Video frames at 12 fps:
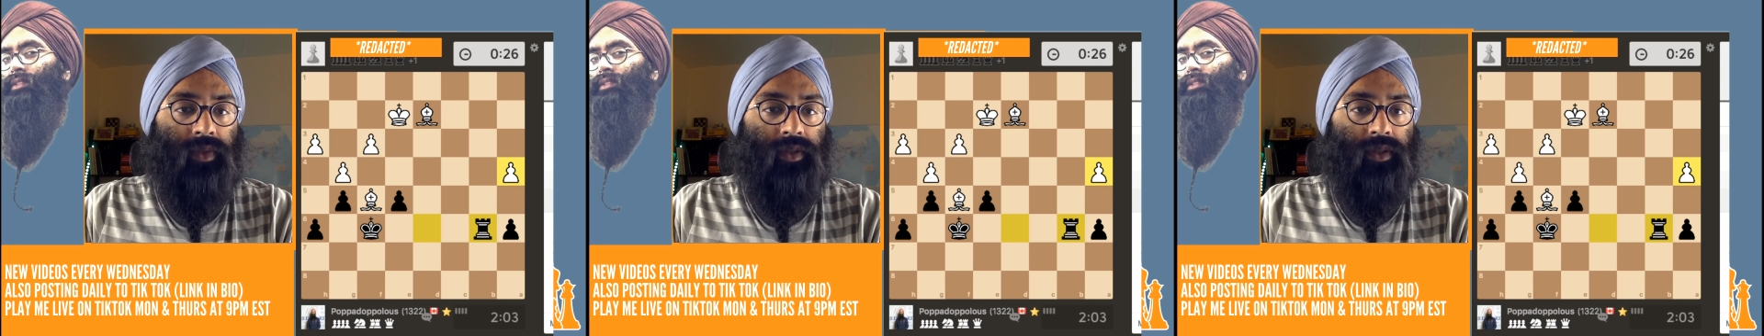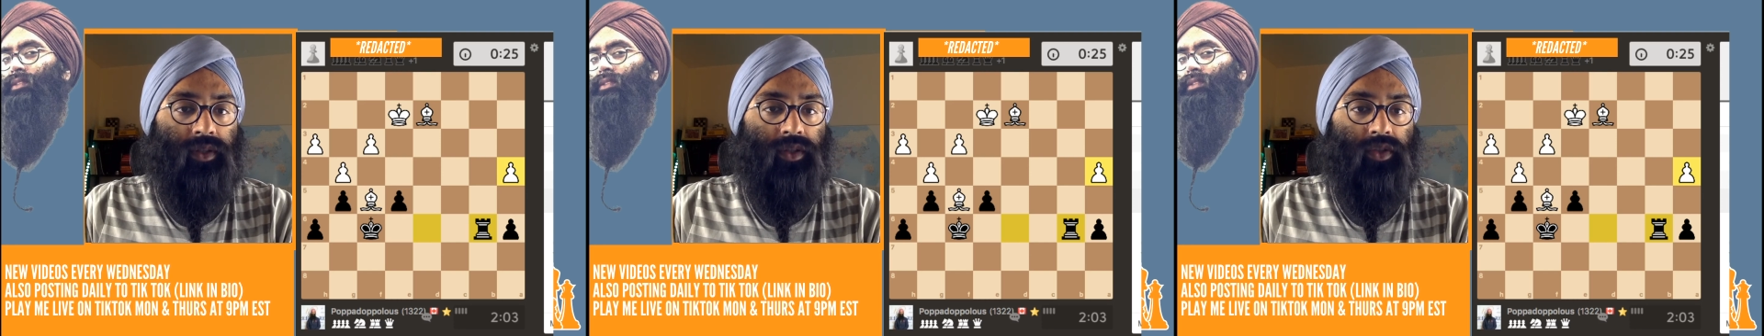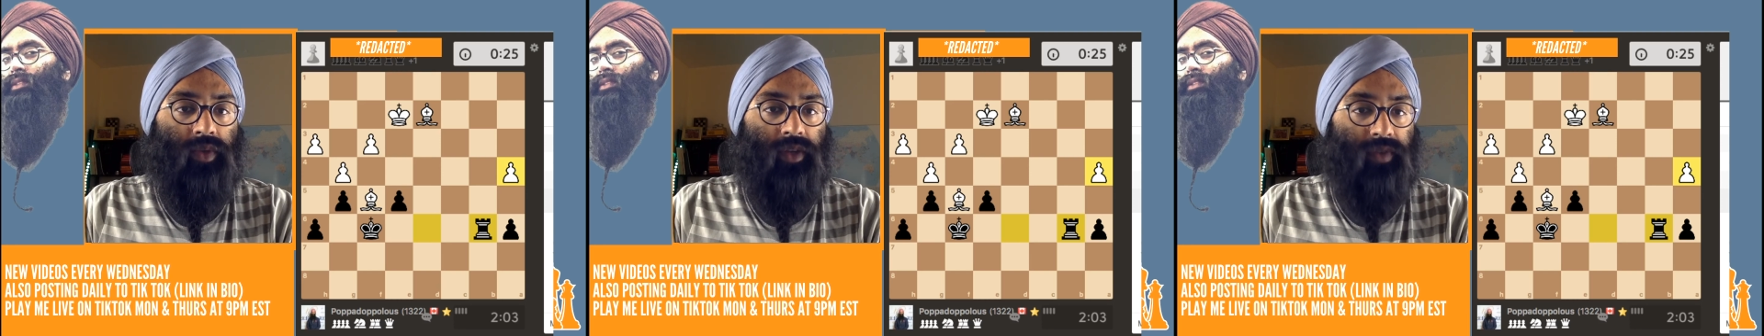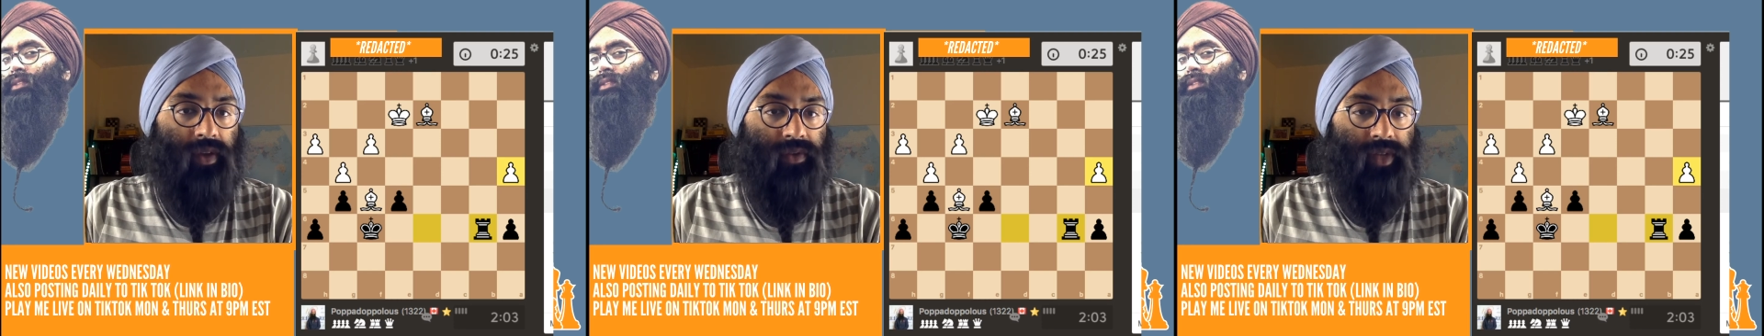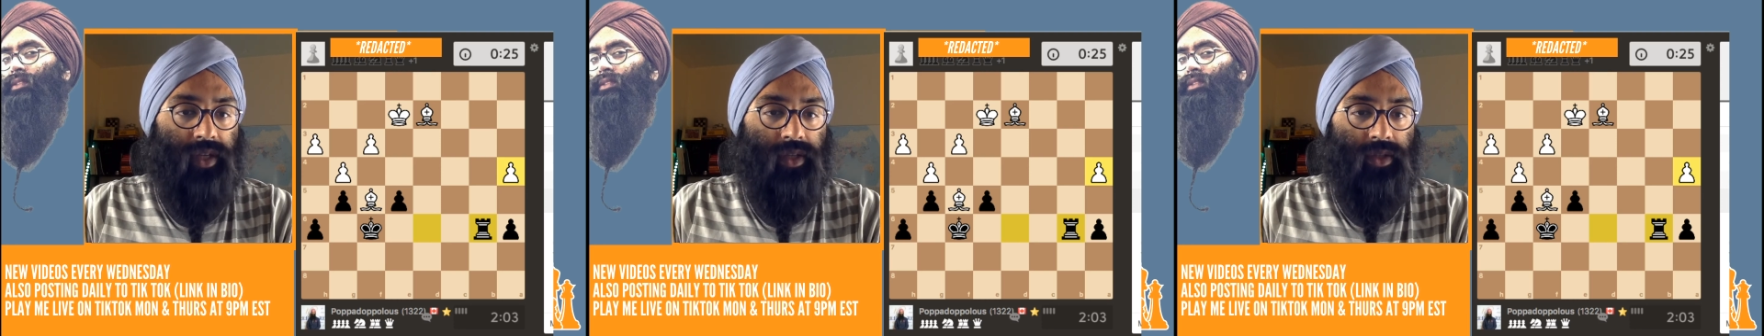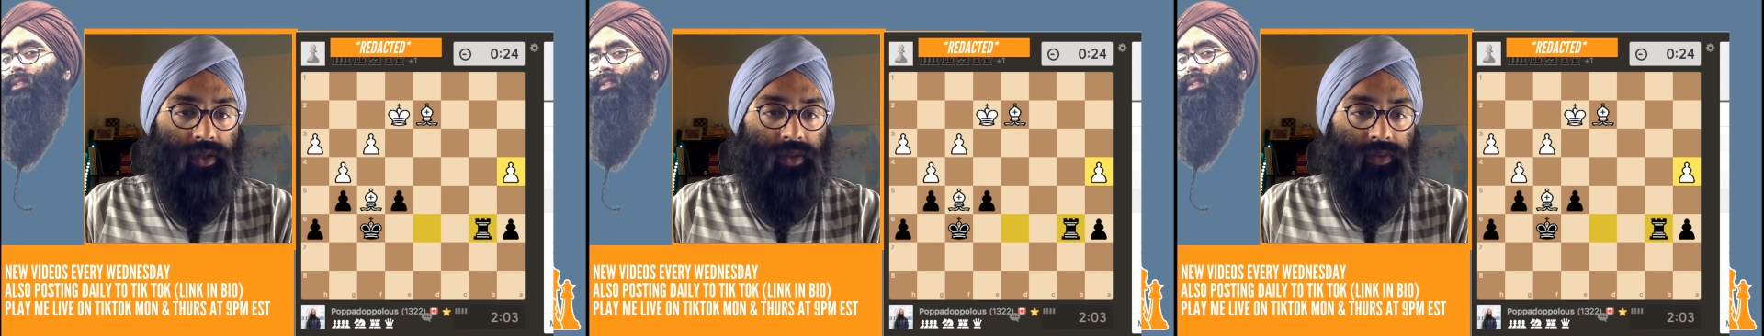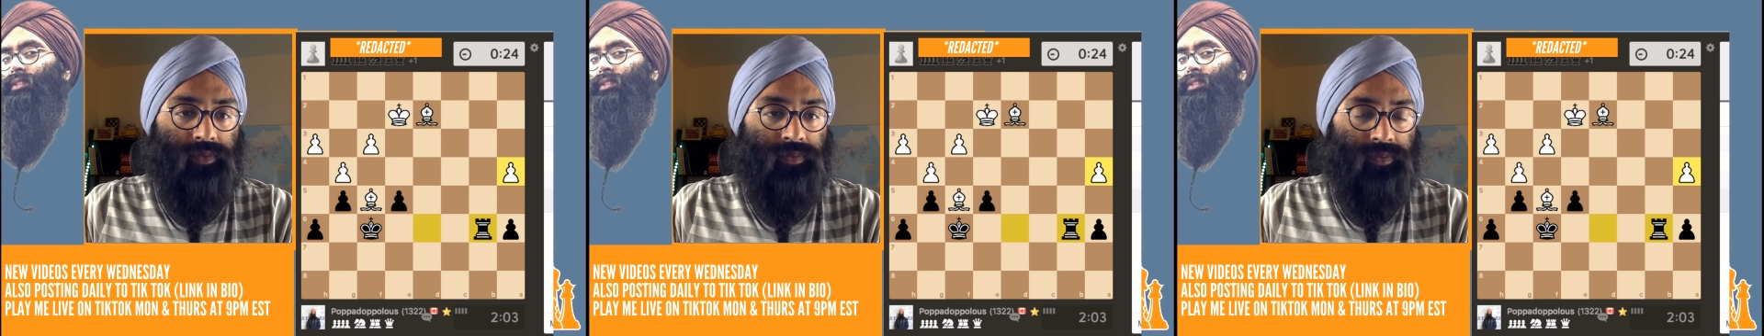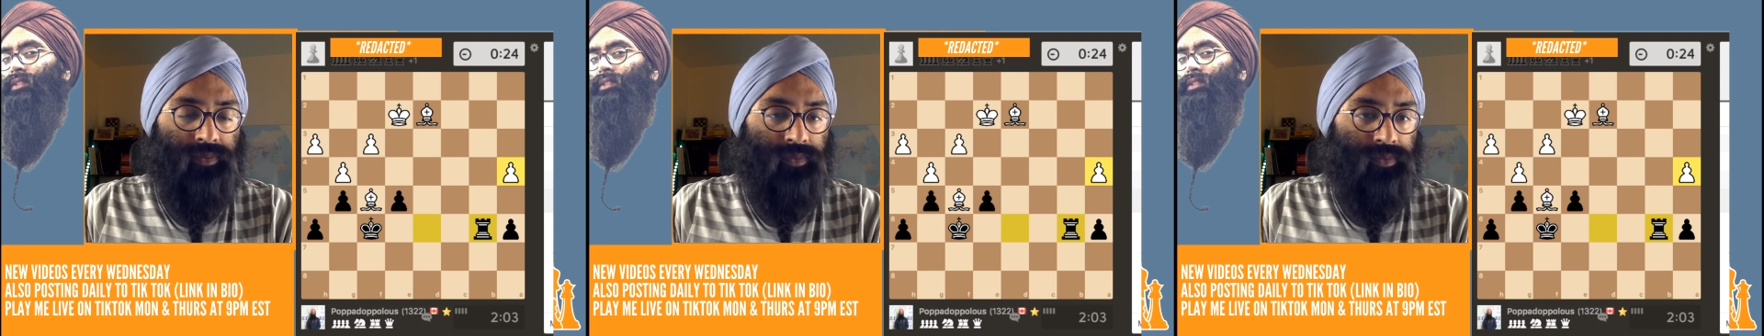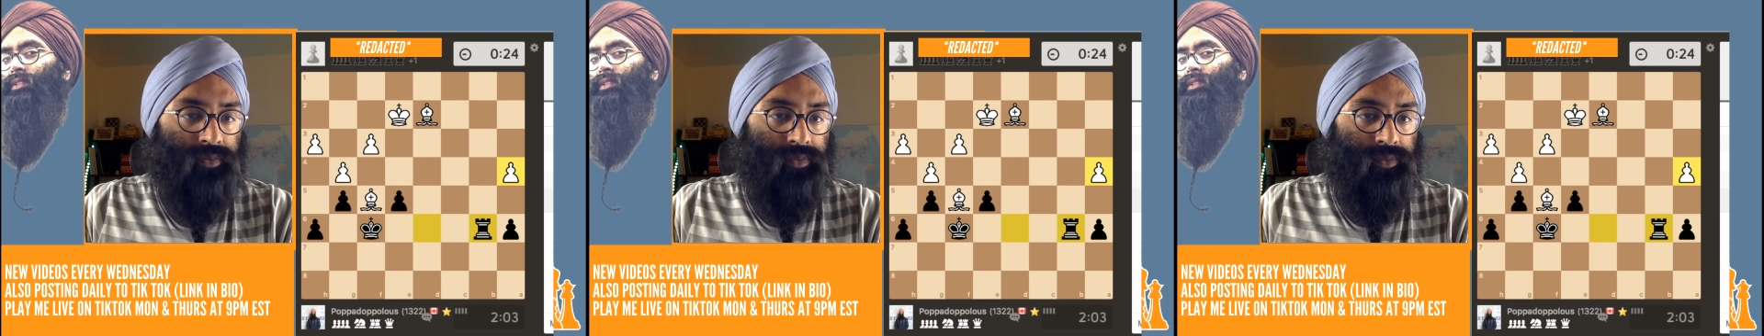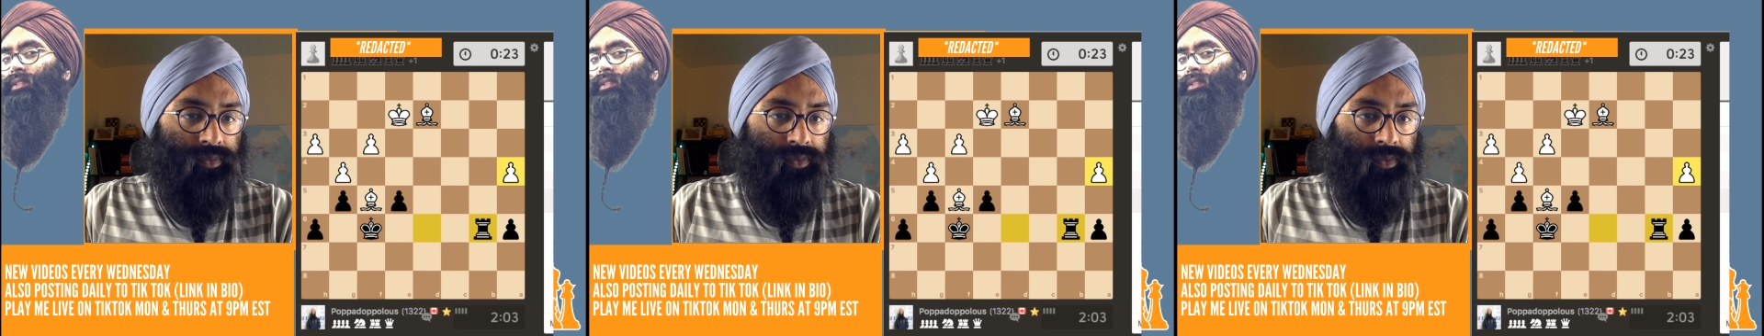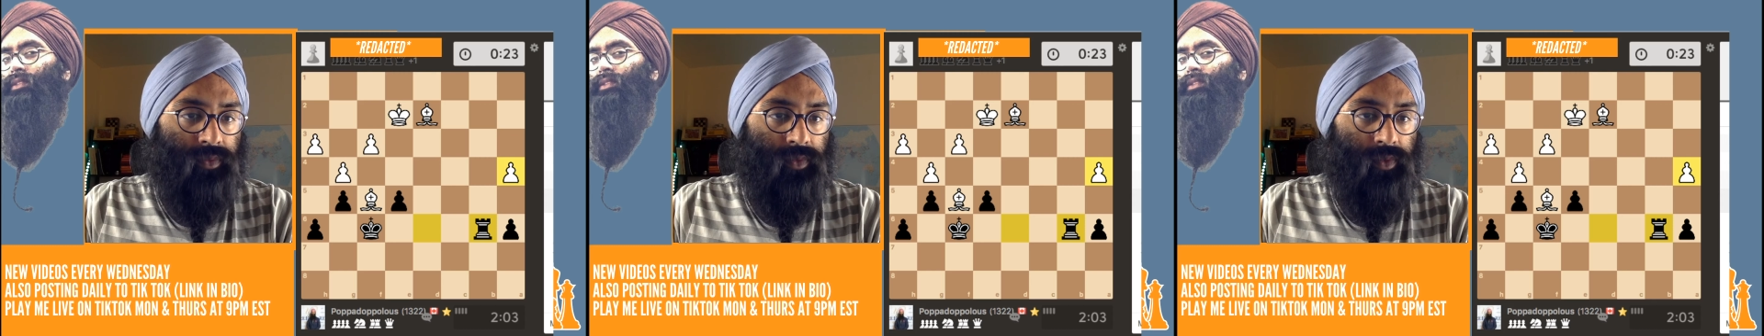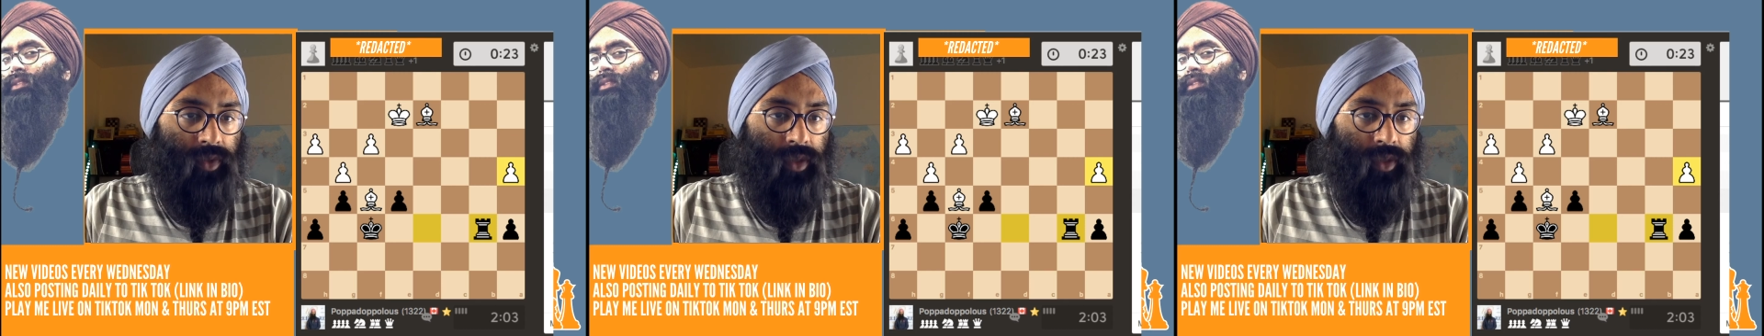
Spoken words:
Down to 25 seconds here. We'll